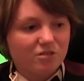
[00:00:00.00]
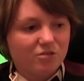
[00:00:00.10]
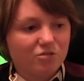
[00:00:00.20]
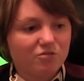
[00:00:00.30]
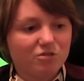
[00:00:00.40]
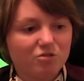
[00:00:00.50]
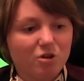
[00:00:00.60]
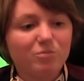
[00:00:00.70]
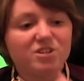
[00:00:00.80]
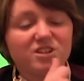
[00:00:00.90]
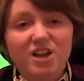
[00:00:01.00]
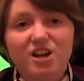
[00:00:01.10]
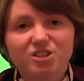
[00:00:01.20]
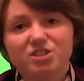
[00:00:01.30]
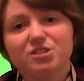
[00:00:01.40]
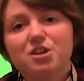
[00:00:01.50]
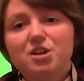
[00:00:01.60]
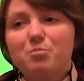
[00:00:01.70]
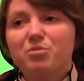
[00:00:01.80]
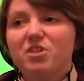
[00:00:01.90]
sort of the, the comedy and the action
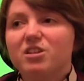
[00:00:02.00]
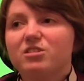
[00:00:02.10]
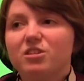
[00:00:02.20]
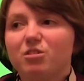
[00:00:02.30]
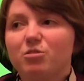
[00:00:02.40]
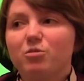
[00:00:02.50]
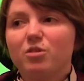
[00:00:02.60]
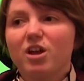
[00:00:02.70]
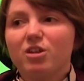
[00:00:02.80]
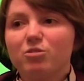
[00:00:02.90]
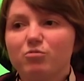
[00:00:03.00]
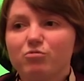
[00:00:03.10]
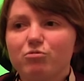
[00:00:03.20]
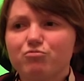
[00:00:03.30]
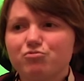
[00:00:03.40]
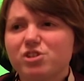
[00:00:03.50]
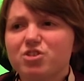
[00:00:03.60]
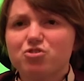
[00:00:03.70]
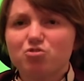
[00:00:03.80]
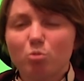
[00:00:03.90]
but then you know you you really
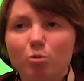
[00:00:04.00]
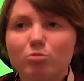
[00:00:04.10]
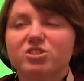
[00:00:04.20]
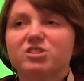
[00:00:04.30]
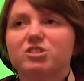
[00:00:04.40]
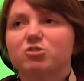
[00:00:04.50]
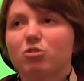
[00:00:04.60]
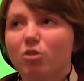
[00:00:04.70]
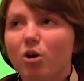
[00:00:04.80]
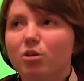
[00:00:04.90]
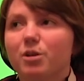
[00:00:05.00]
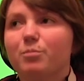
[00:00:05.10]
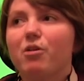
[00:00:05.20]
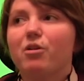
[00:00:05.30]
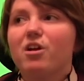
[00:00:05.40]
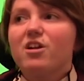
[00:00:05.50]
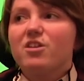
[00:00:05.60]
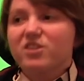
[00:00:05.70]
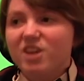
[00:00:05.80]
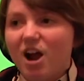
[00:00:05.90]
thought as it's gone on about
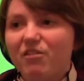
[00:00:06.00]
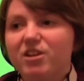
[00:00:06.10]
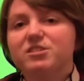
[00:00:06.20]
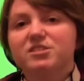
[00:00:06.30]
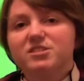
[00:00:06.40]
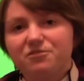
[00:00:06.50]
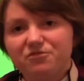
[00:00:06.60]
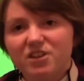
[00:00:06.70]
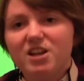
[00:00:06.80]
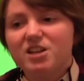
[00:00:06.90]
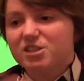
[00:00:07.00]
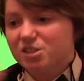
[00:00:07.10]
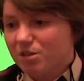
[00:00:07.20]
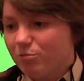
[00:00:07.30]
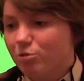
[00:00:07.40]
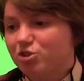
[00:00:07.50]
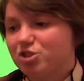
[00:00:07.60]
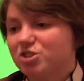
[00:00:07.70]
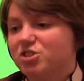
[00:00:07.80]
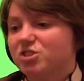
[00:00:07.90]
the characters and the feelings and the
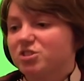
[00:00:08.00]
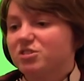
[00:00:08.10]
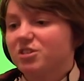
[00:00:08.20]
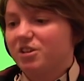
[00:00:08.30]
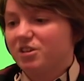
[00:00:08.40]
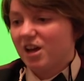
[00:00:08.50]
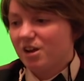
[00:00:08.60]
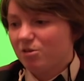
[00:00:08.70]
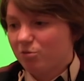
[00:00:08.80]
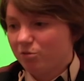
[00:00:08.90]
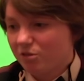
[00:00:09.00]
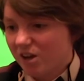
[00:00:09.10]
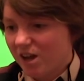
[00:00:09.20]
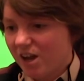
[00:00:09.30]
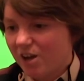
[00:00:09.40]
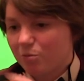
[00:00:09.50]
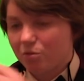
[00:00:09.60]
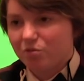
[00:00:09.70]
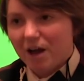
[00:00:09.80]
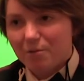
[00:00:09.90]
emotions and how how
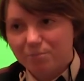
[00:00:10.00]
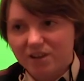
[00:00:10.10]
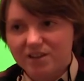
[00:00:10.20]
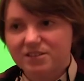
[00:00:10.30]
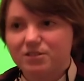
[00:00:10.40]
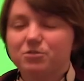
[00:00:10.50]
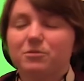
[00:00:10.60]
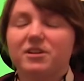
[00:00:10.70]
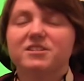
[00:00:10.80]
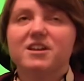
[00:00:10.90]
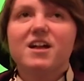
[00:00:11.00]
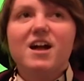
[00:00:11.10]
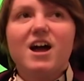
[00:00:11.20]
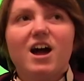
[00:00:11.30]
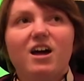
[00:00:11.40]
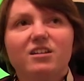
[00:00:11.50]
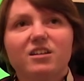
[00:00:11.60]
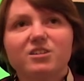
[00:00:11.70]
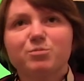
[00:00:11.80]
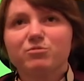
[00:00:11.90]
that plays into it um,
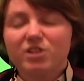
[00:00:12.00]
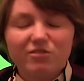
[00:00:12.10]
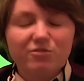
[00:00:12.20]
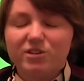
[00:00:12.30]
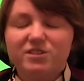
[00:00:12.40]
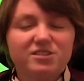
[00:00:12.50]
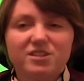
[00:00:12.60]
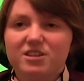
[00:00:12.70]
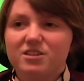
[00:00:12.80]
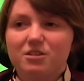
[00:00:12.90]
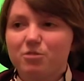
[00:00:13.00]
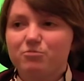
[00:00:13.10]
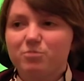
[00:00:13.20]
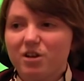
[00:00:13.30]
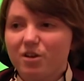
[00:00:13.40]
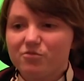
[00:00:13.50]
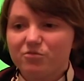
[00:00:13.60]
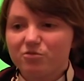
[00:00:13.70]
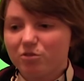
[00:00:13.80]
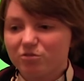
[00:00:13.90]
that's been really great to see you know when i've
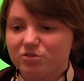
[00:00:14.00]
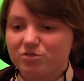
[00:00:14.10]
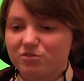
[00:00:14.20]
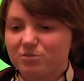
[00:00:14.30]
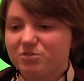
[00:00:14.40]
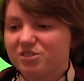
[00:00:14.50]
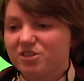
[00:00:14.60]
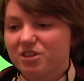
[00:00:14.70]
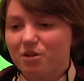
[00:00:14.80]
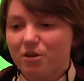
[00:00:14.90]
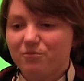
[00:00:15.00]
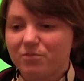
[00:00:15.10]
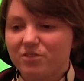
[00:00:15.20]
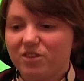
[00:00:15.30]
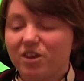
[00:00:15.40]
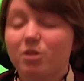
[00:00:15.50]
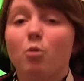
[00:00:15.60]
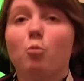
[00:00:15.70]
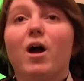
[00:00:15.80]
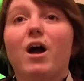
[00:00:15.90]
got those scripts you know i've been thinking
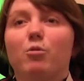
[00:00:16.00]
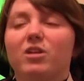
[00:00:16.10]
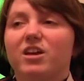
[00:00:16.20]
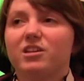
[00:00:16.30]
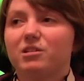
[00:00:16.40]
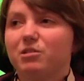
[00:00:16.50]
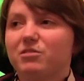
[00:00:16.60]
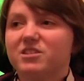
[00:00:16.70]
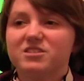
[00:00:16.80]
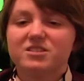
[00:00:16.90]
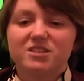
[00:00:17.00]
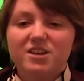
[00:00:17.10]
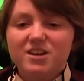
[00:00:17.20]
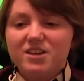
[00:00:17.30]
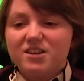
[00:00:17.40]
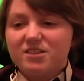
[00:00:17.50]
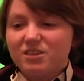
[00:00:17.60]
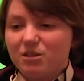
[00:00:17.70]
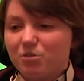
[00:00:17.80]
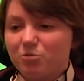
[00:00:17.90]
oh wow like you know this is
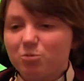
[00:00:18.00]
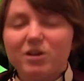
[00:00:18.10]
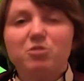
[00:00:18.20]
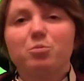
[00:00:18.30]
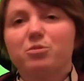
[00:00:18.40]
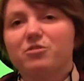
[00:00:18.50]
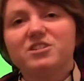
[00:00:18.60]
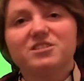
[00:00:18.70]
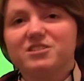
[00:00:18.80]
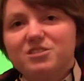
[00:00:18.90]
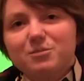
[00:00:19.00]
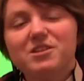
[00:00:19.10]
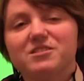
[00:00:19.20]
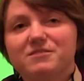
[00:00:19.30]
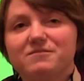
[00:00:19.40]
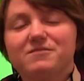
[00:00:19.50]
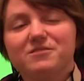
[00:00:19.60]
you know the way you're progressing is amazing